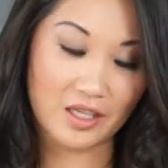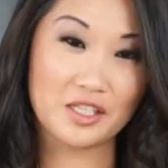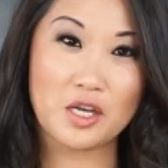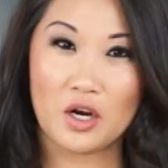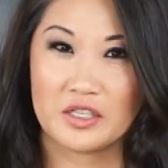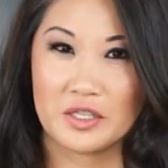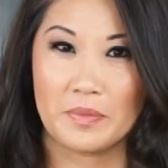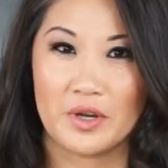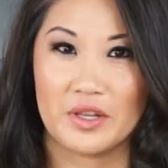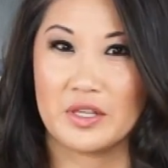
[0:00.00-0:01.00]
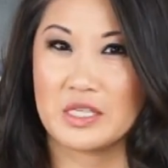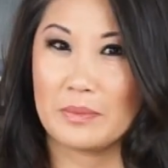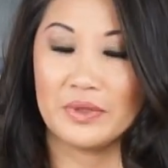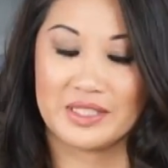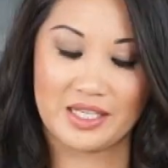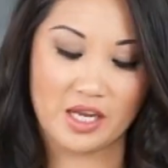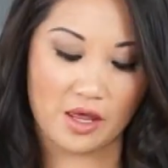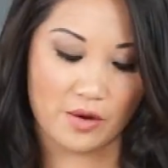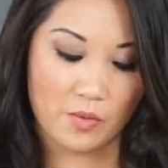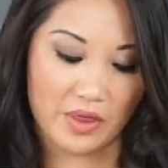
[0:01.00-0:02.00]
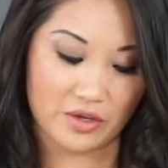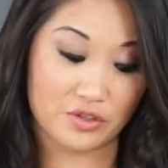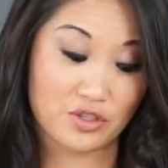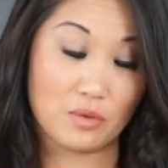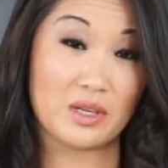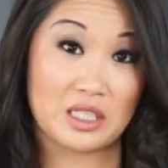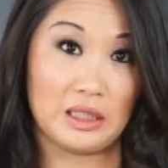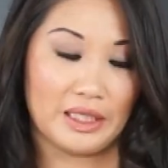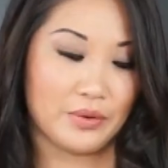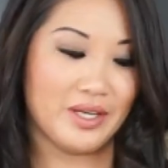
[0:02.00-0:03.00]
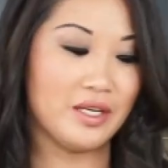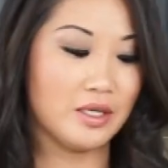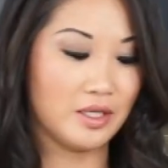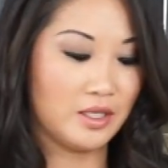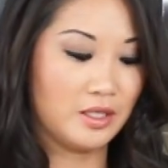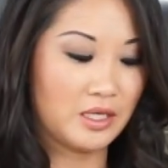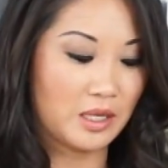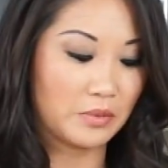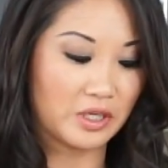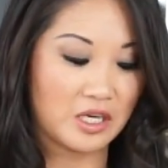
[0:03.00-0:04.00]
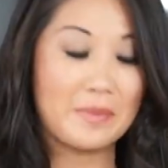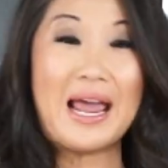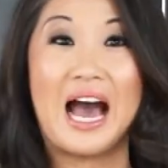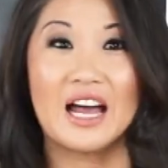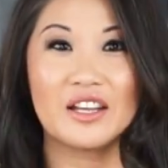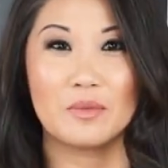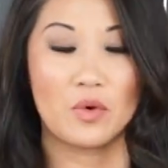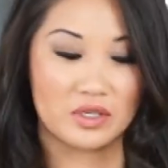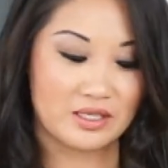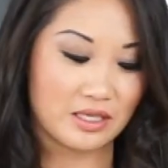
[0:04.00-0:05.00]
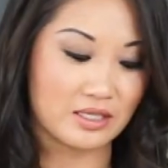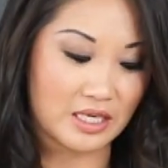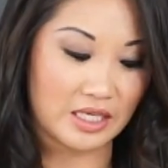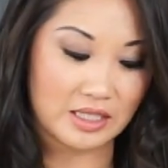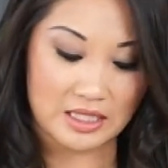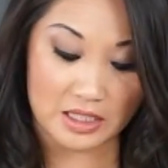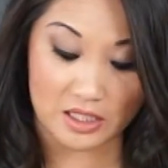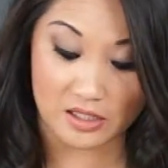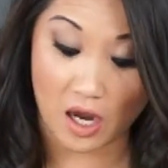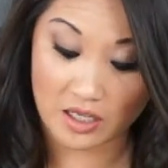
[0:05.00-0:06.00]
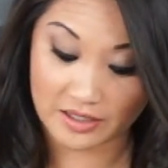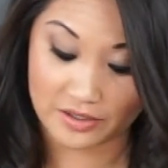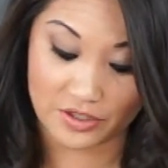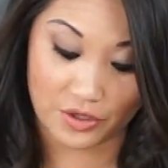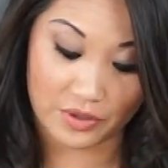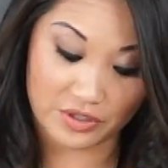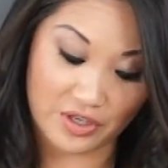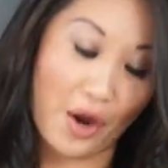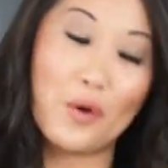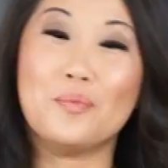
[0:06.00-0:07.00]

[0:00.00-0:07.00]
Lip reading: It's hard to put the dumpling together when there's too much liquid, and we're gonna be adding more seasonings and sauces to it, so